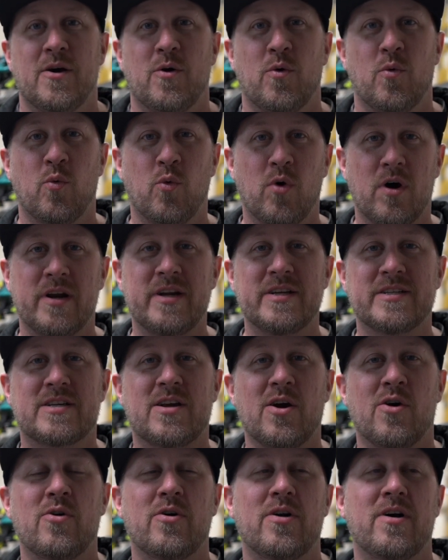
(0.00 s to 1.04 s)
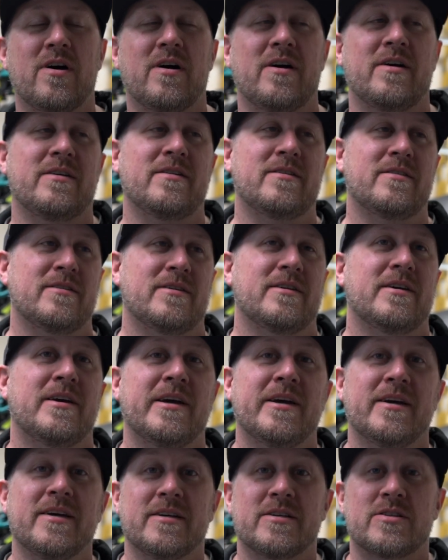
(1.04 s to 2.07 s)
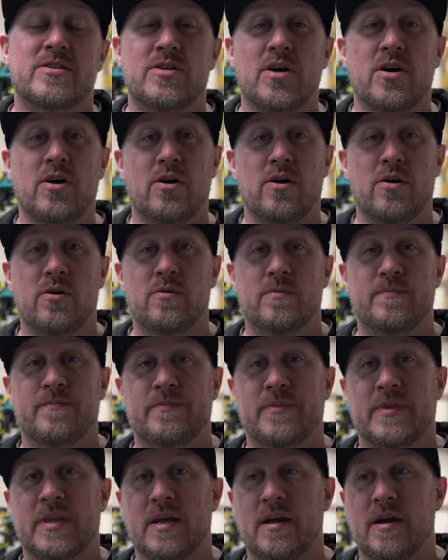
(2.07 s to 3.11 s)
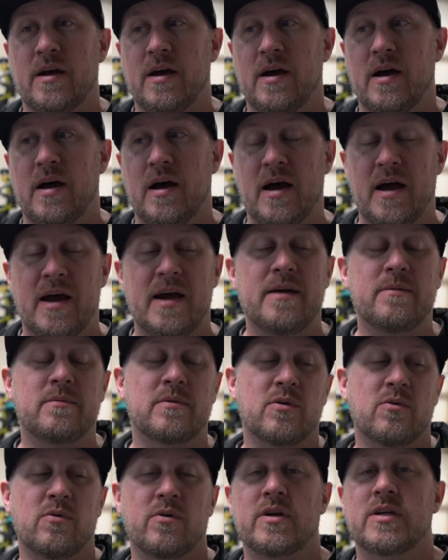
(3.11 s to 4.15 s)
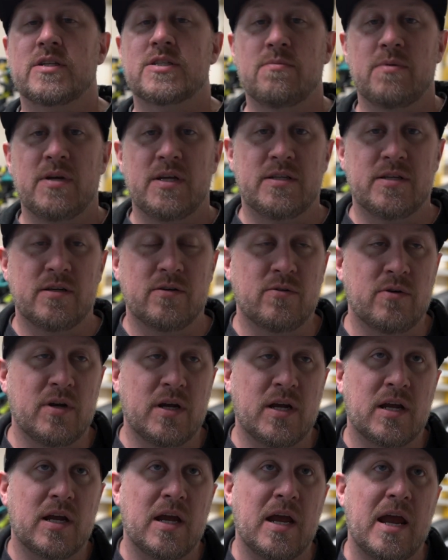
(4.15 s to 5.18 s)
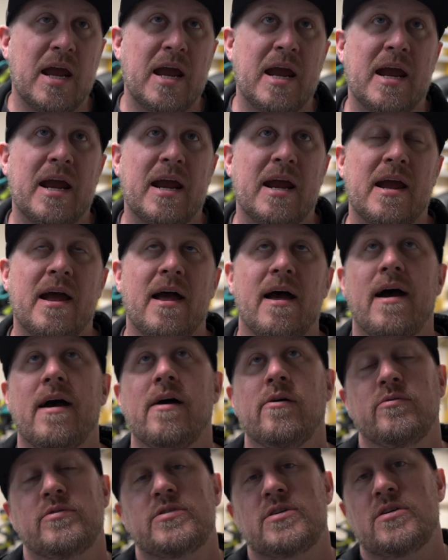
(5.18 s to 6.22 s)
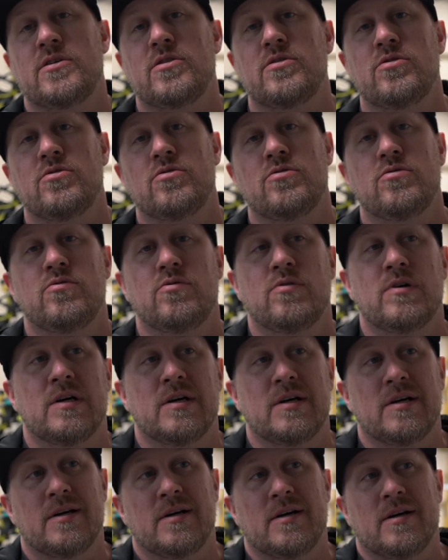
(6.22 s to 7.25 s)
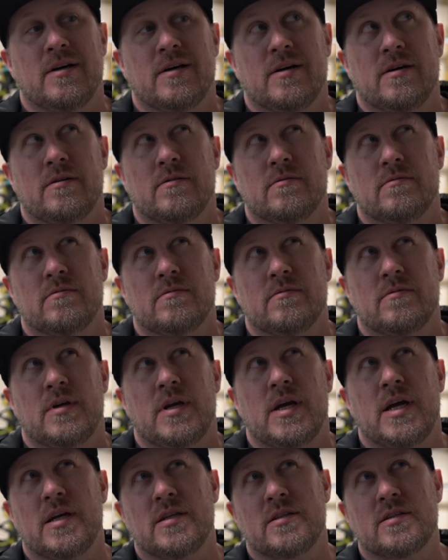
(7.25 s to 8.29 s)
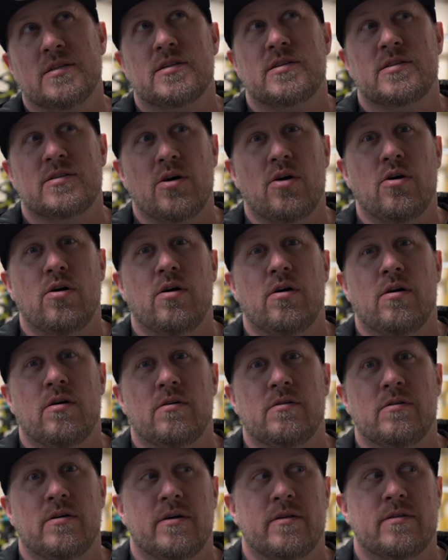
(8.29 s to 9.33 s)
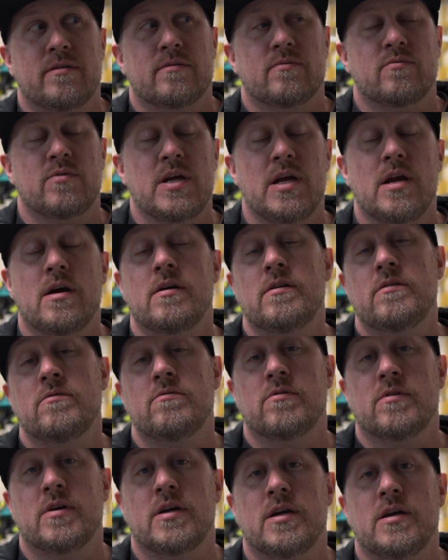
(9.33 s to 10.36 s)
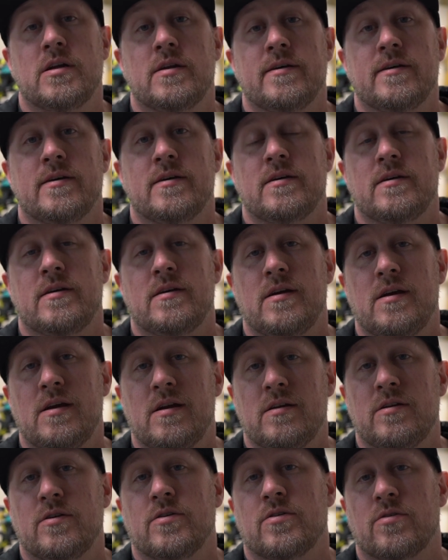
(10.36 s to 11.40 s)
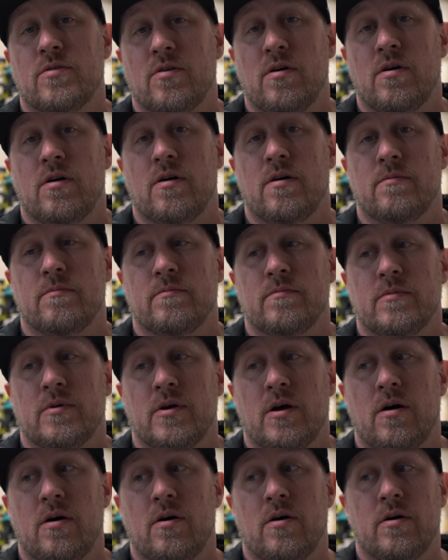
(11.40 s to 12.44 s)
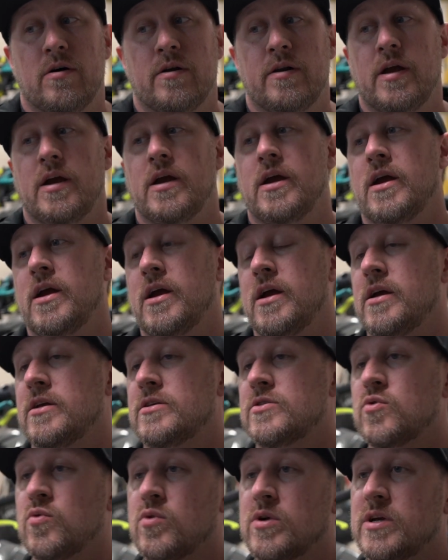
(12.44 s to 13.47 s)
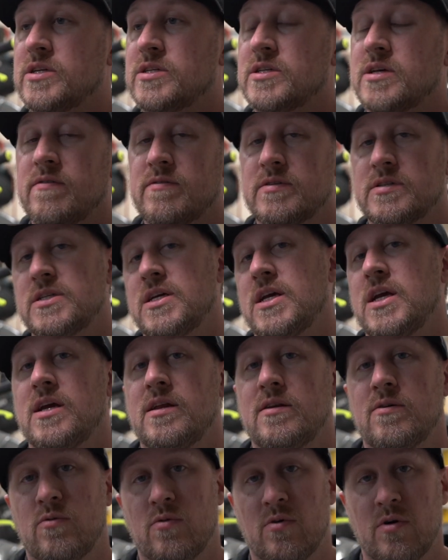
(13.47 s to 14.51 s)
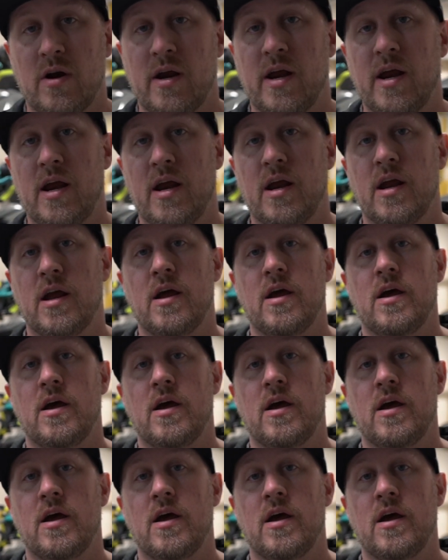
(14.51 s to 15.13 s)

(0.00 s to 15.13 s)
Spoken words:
What is going on? So I'm going to be doing a how to install a 300 in your Grom on a 2017 or a